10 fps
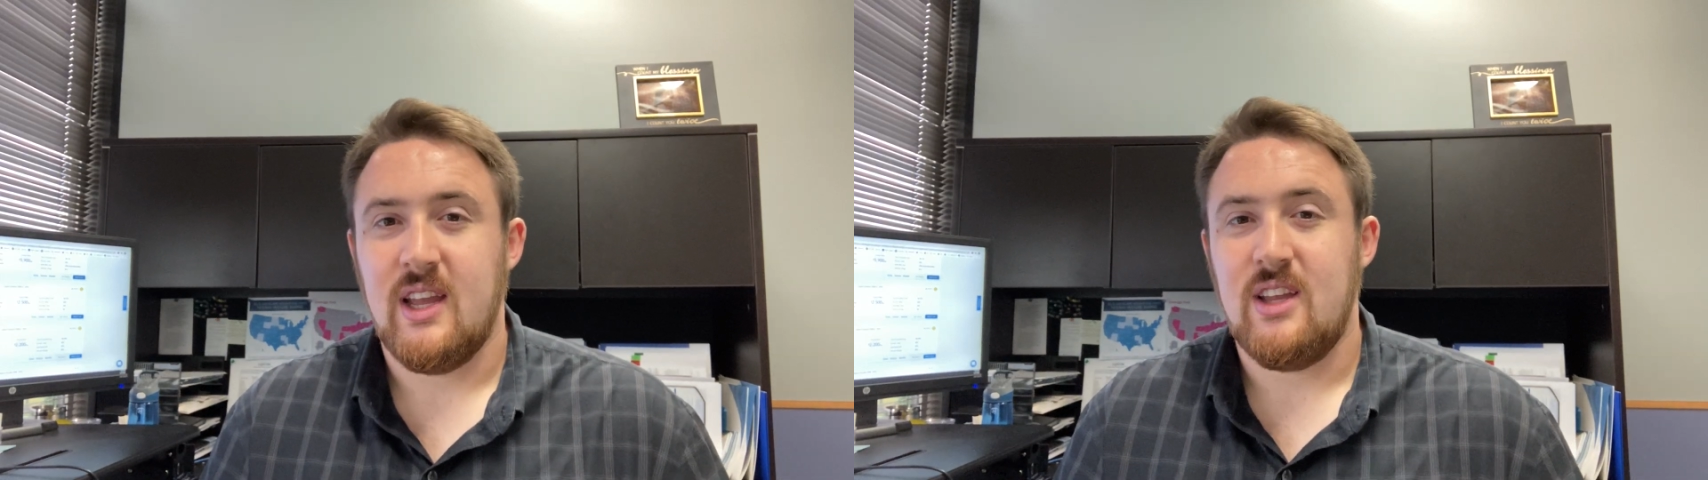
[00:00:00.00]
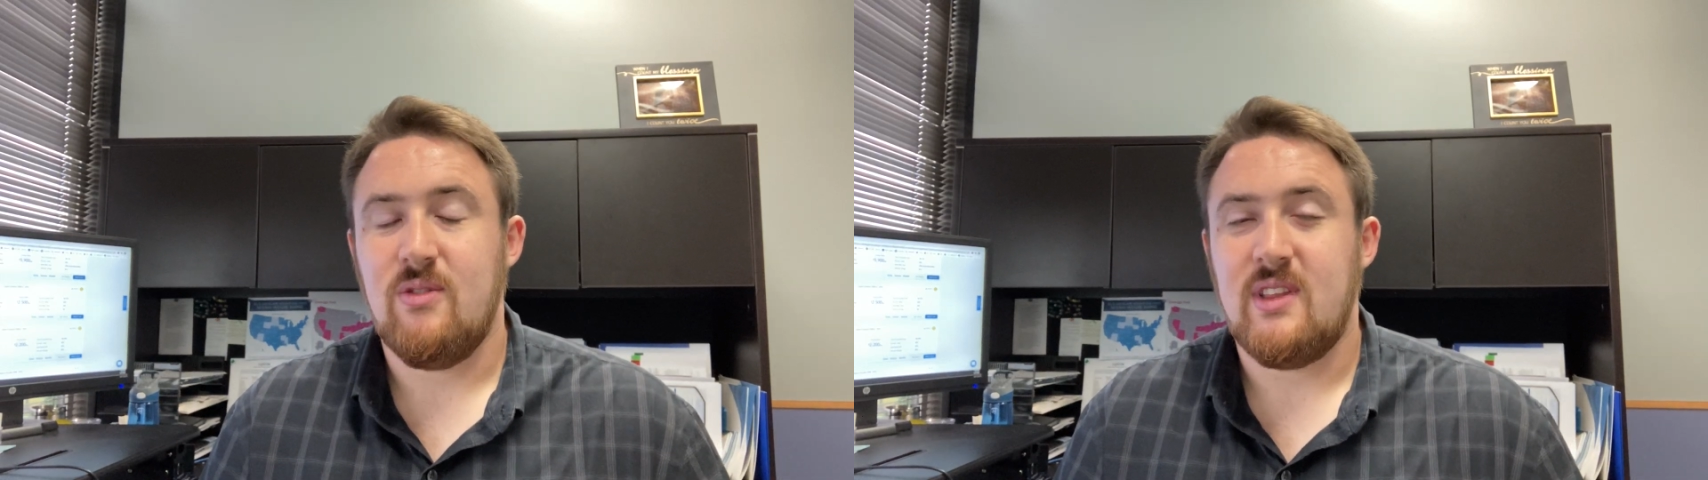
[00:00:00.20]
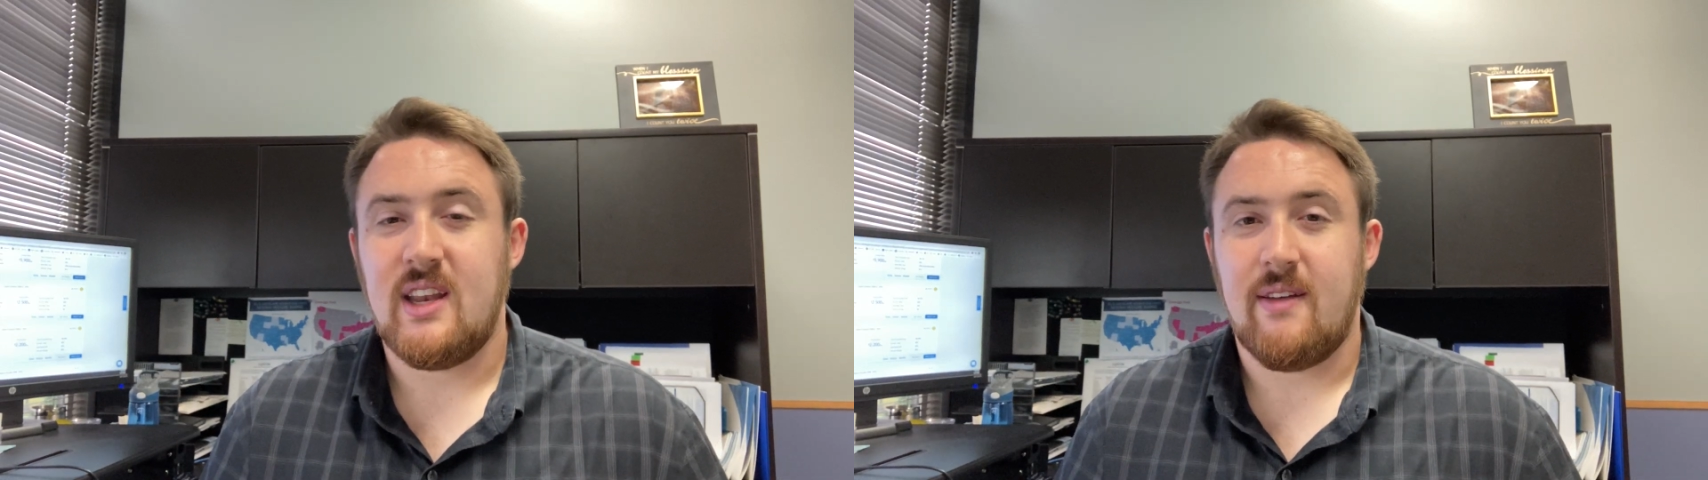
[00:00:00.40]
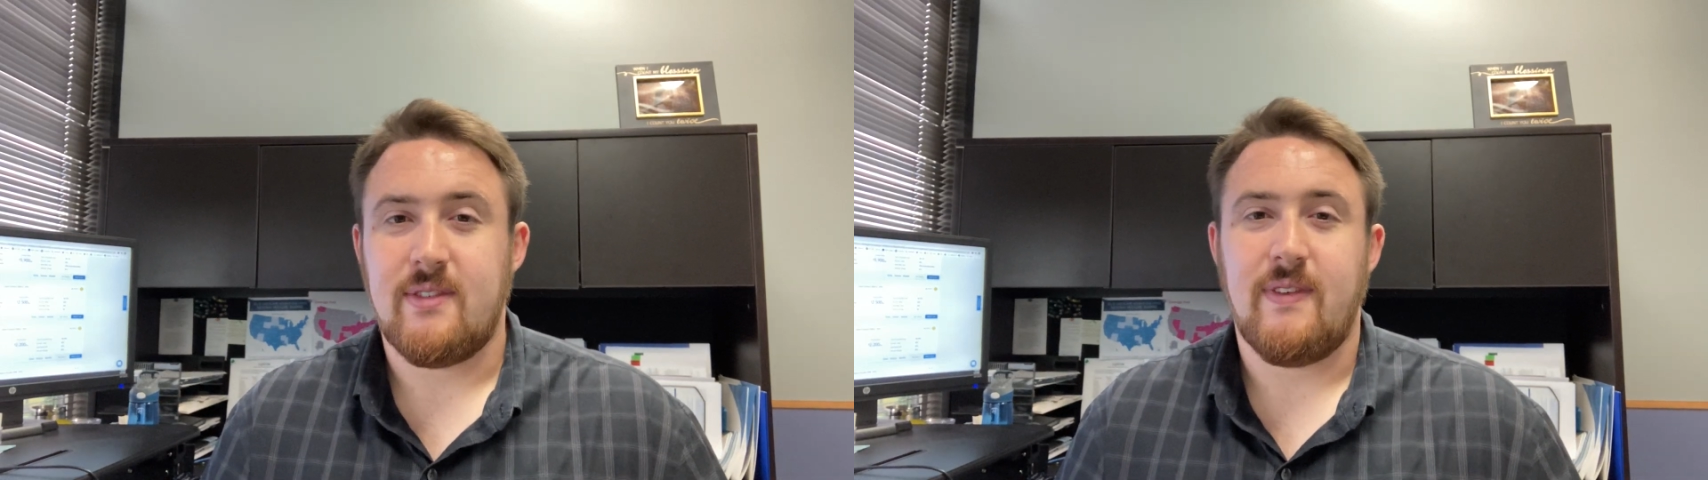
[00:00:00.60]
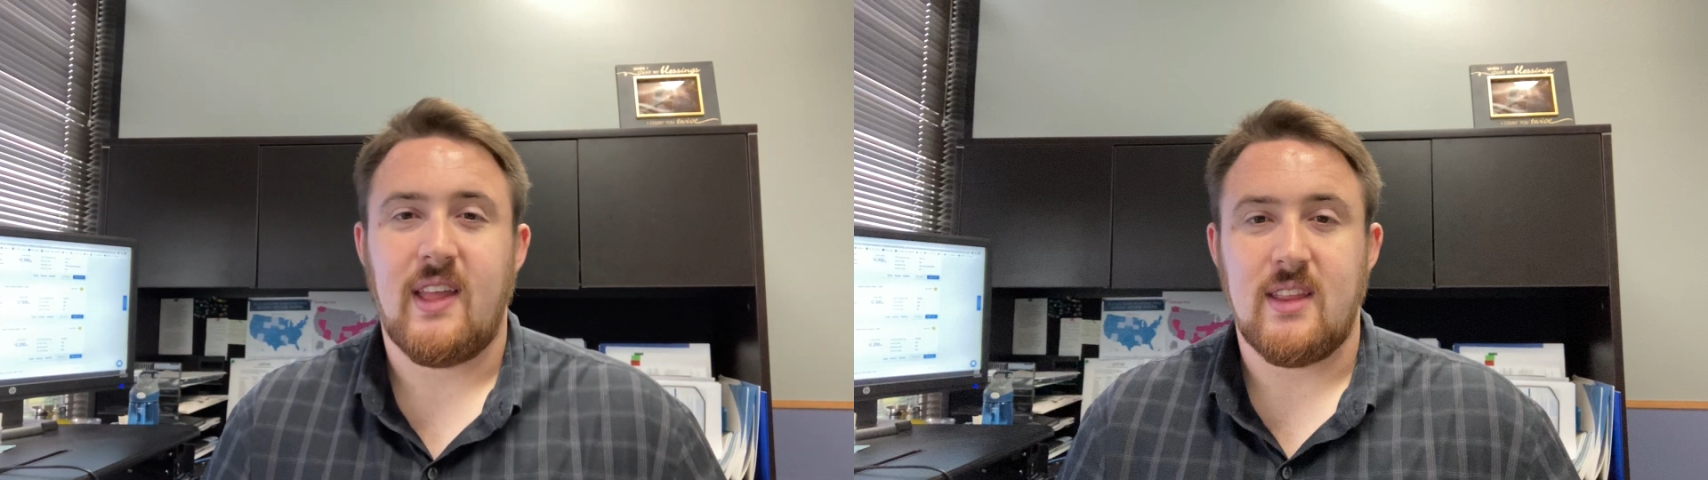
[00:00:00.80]
you then have to
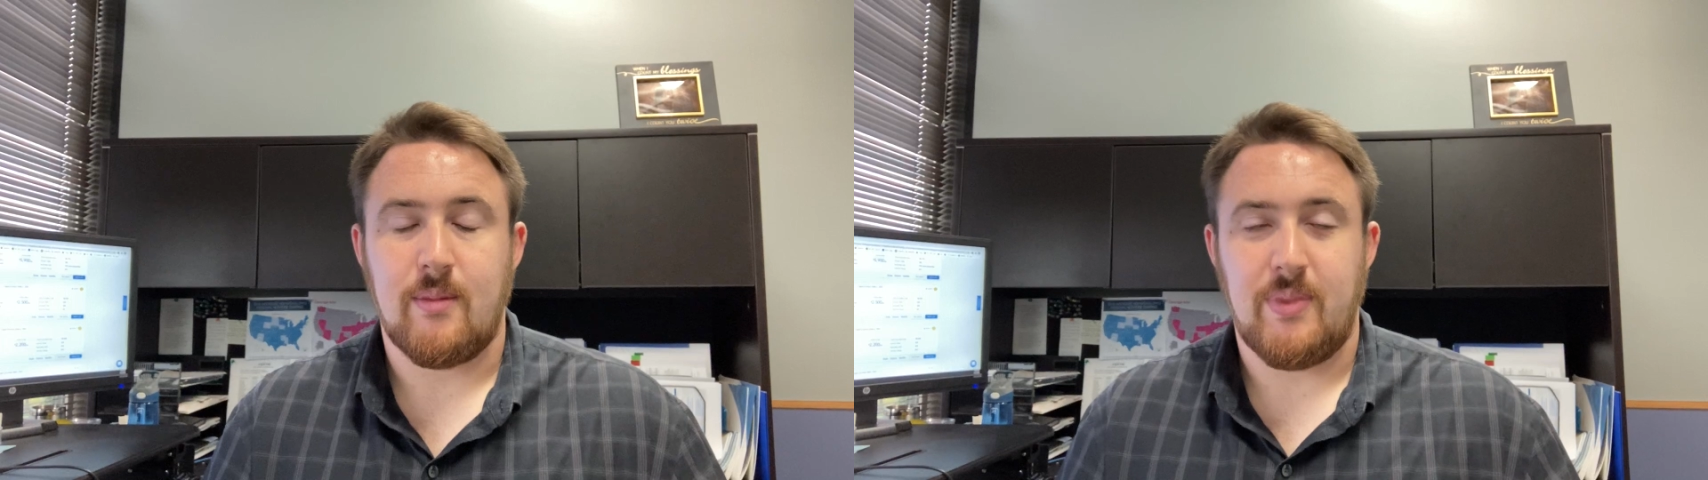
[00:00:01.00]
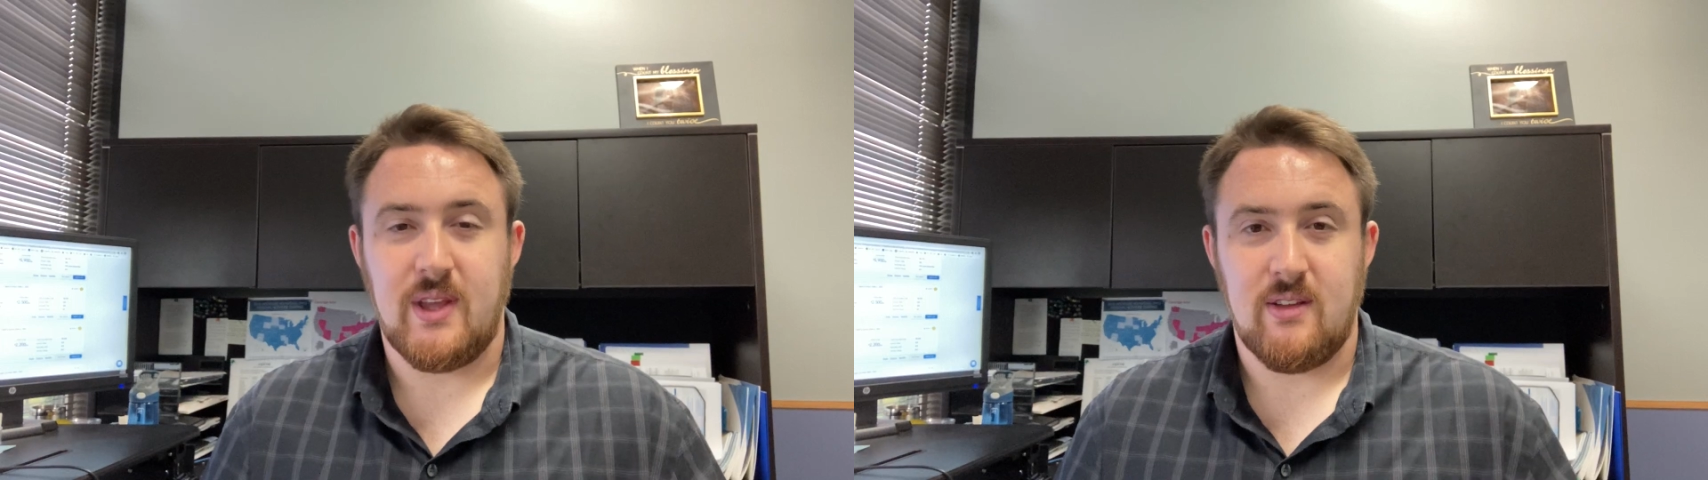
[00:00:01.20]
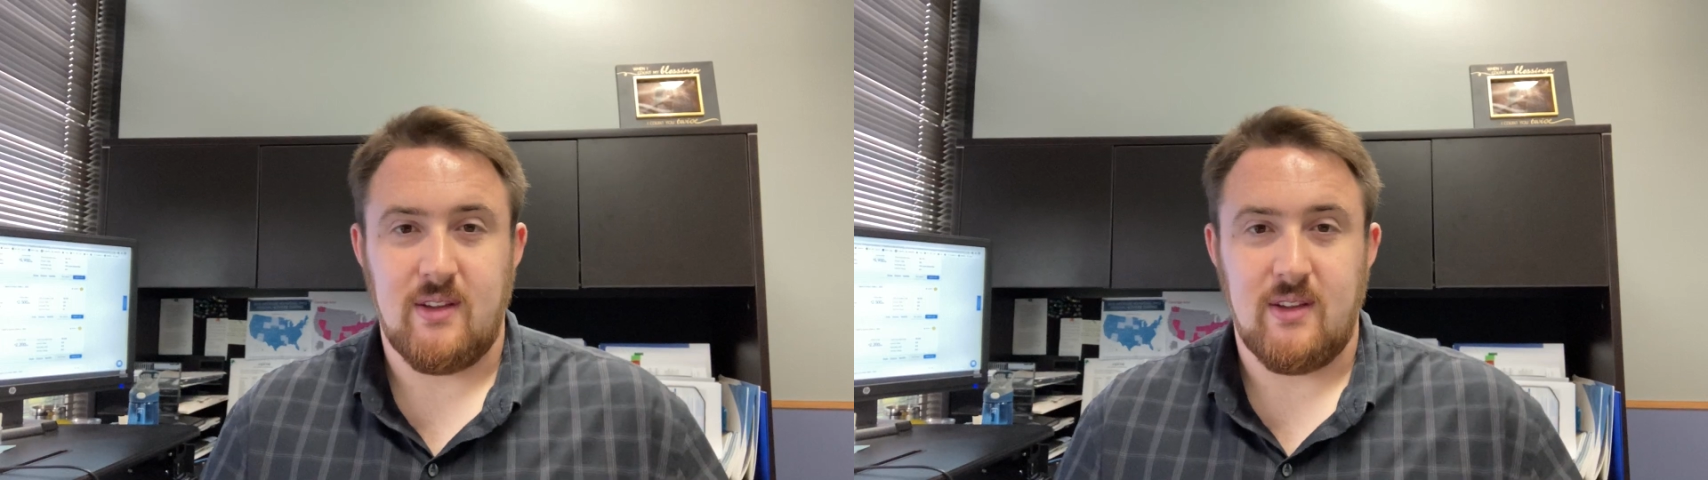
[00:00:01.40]
file an appeal.